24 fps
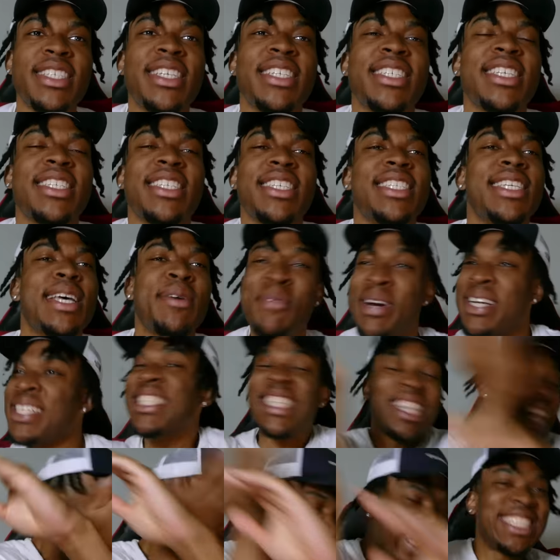Samurai
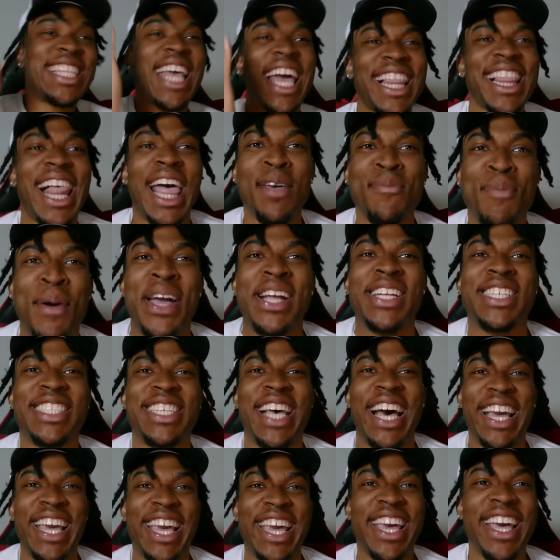slice that like button,
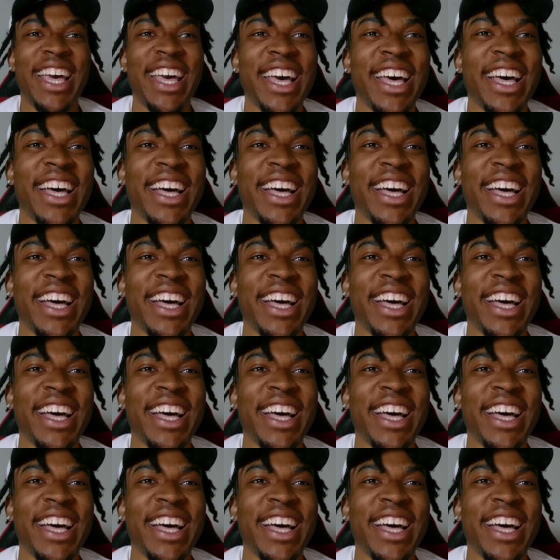sucky.